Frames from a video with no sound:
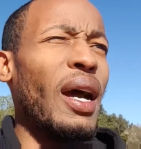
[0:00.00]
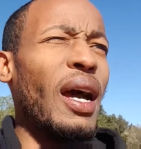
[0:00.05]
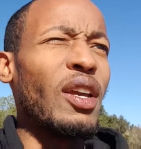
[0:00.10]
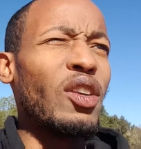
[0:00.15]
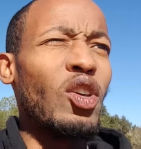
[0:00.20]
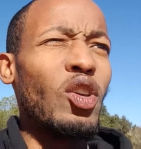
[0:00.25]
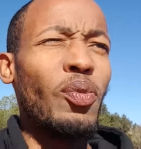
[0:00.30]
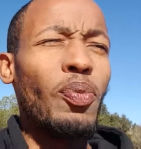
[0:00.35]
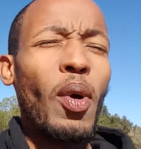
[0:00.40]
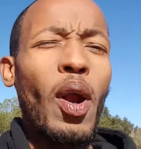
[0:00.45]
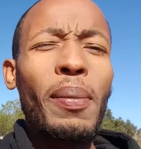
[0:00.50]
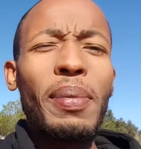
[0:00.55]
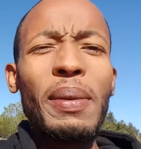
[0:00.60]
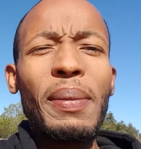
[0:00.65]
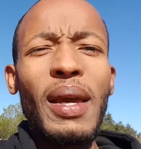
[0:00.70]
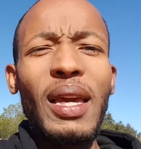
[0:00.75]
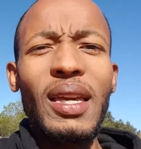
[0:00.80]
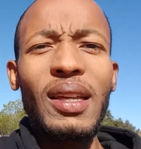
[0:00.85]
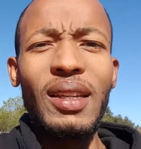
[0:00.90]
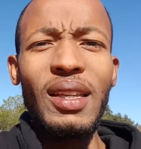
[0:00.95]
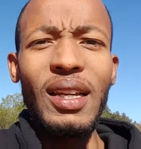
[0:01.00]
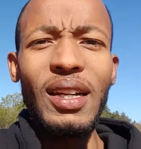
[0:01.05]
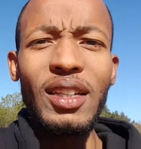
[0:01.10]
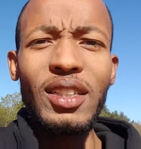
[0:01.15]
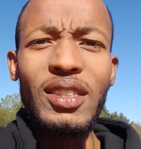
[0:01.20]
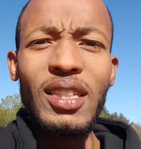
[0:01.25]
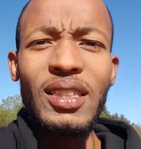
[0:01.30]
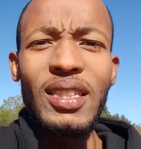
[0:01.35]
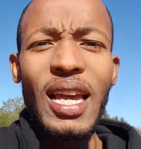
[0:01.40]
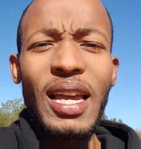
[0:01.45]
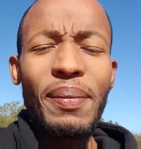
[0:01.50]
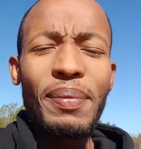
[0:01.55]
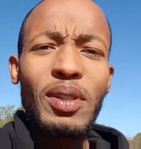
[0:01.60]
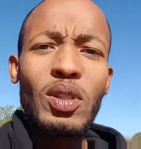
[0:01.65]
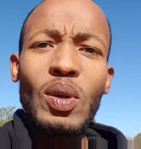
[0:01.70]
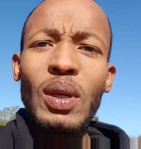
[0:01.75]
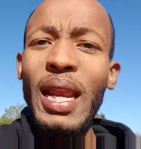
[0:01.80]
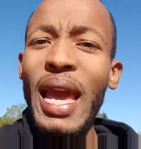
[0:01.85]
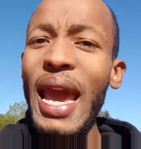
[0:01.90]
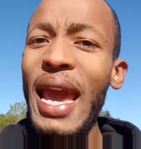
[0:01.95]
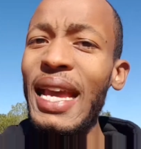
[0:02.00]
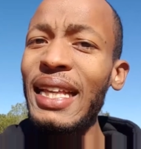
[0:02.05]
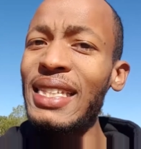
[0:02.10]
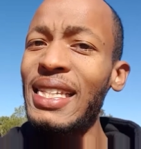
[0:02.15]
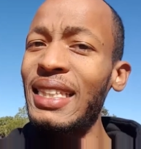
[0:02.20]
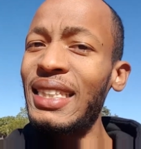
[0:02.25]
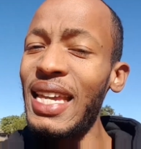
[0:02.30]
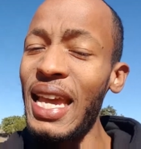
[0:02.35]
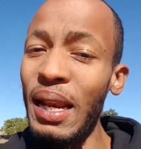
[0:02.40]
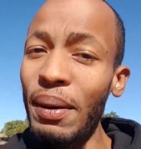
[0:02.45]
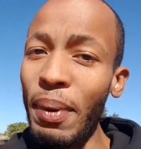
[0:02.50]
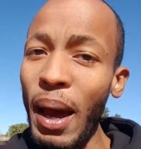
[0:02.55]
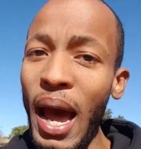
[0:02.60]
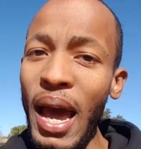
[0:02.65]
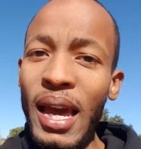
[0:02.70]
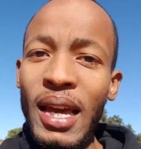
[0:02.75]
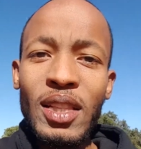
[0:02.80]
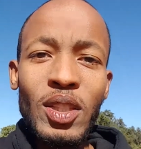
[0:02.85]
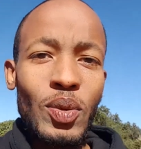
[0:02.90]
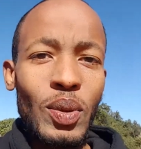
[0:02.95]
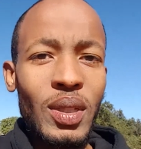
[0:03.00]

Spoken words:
you probably make a deal to take between 8 and 10 buy-ins,